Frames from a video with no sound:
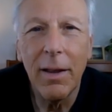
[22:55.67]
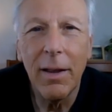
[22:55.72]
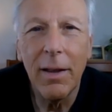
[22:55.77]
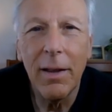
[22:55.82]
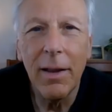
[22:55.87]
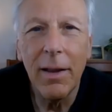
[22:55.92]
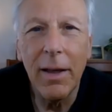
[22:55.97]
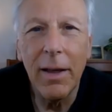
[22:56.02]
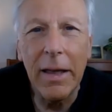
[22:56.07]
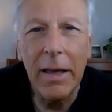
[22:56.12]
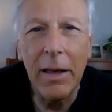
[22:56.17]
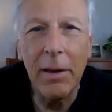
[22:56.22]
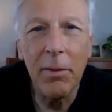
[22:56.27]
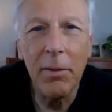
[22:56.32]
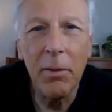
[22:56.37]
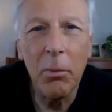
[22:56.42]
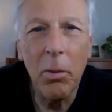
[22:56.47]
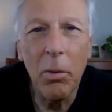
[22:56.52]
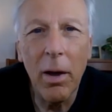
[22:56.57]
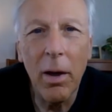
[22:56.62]
that
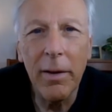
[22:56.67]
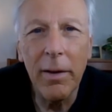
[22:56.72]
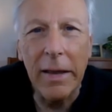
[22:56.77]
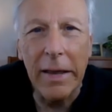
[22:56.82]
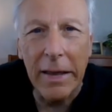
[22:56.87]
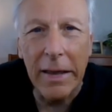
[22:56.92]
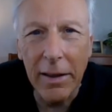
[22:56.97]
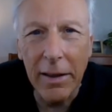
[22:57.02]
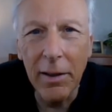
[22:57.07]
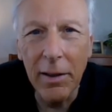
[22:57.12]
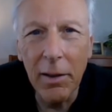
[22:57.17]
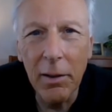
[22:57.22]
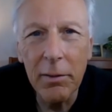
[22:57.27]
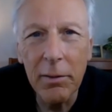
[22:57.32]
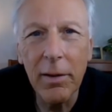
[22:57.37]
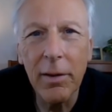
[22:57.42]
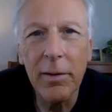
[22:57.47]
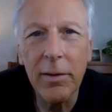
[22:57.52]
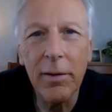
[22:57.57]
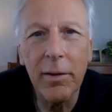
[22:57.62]
even while the ego
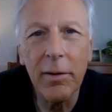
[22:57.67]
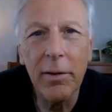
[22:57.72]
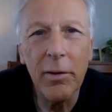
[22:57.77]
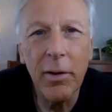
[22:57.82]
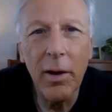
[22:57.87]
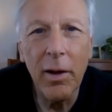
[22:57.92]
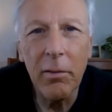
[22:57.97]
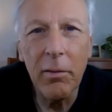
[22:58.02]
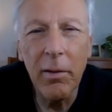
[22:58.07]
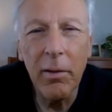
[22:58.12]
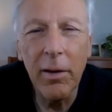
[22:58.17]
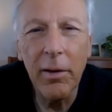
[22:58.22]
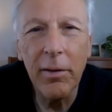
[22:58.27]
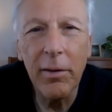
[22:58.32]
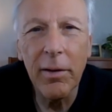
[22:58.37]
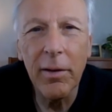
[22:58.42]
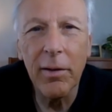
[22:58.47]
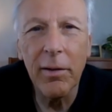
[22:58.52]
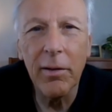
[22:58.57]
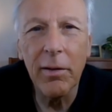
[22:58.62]
does its
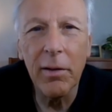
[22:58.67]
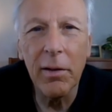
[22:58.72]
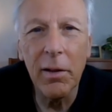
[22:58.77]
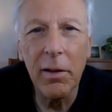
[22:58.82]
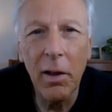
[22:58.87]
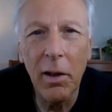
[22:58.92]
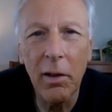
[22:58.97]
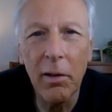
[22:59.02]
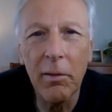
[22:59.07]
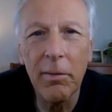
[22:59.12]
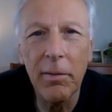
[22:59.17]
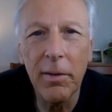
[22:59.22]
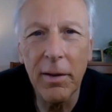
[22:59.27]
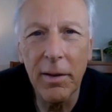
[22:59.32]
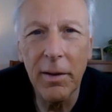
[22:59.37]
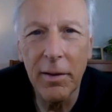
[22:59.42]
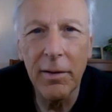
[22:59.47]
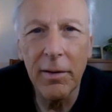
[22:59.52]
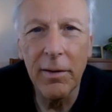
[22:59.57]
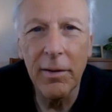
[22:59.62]
gyrations, love
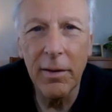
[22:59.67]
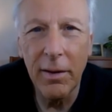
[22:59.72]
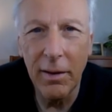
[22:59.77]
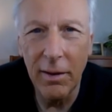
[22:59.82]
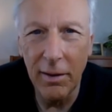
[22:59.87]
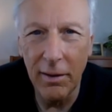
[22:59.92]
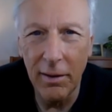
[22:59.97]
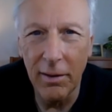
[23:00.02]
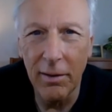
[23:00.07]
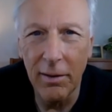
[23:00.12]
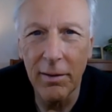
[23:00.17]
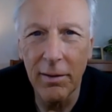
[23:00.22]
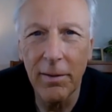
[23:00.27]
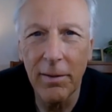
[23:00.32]
is here.